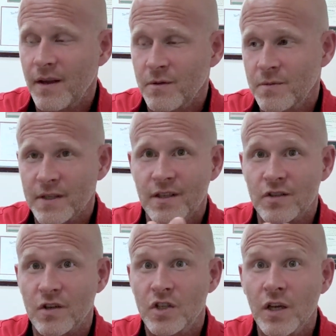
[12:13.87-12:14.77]
was my
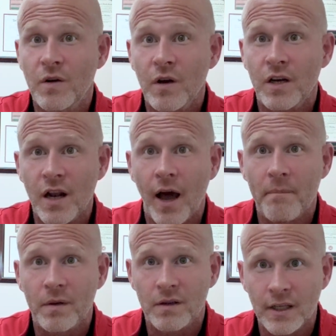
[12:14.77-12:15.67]
sister. She could
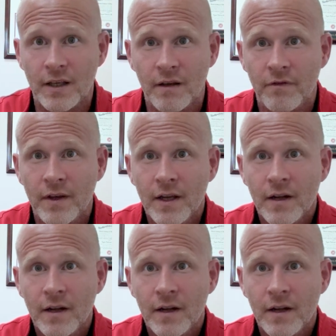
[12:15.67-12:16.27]
not believe